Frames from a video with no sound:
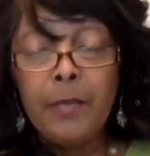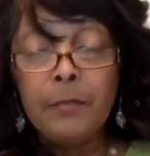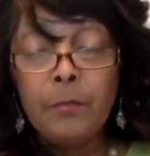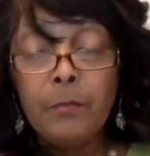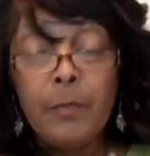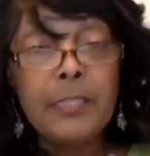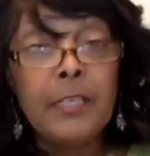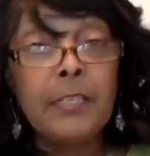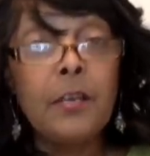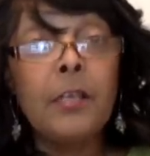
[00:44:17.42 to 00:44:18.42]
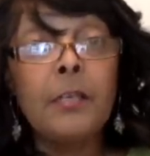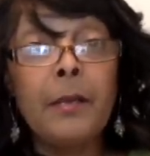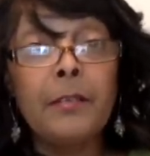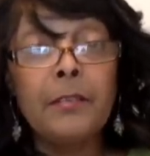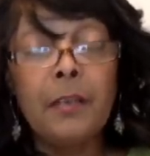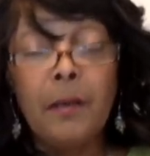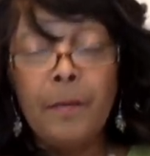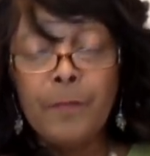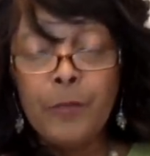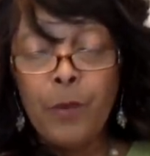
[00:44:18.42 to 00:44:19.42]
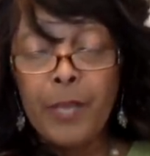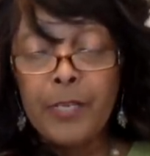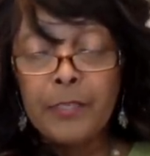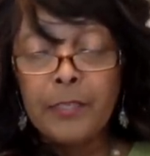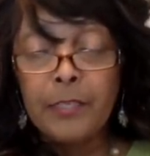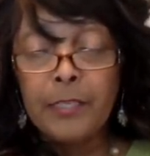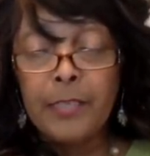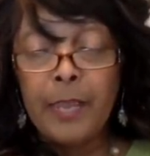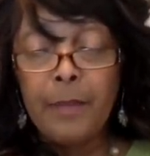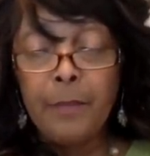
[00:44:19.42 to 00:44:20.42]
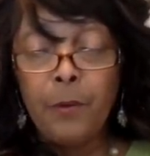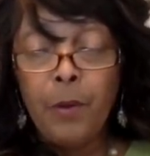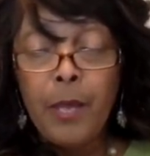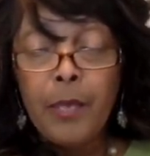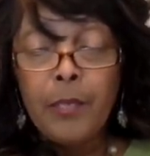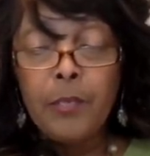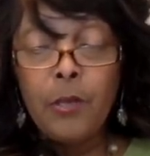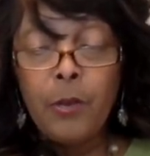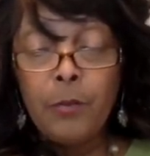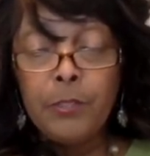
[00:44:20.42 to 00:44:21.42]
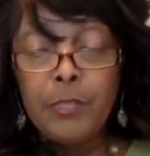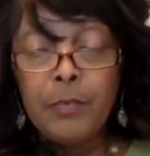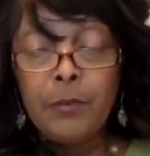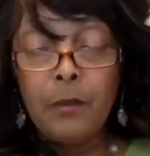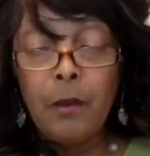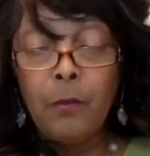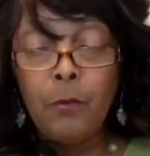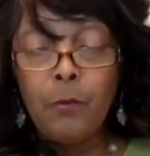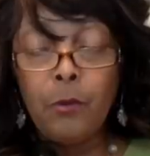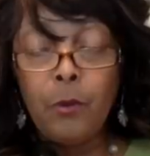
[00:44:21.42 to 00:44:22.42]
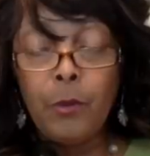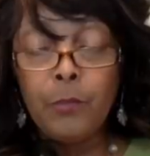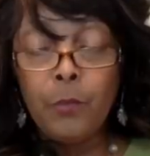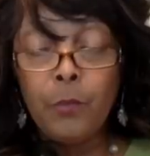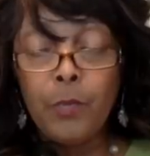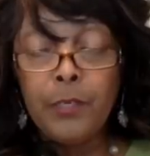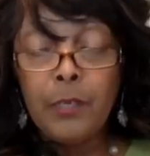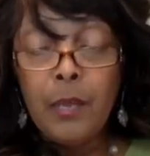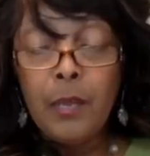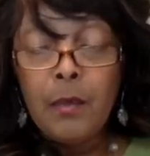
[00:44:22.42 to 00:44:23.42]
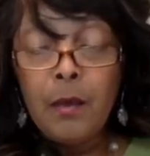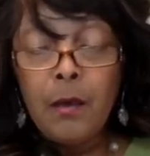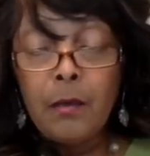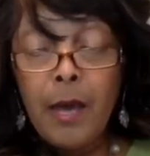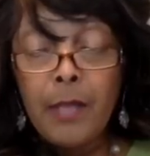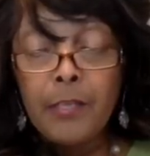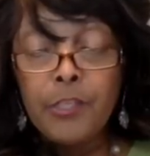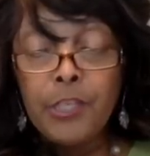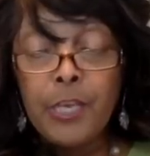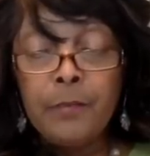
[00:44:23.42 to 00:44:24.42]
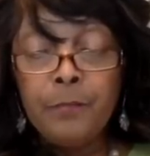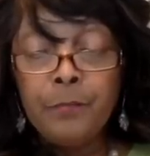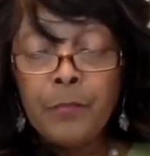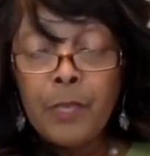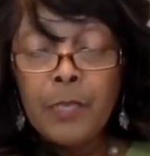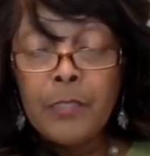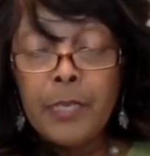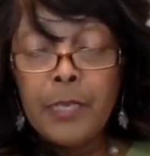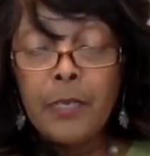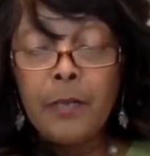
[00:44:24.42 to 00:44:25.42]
son talking about. You're right. That's a good example. He was going to one college, and he said, I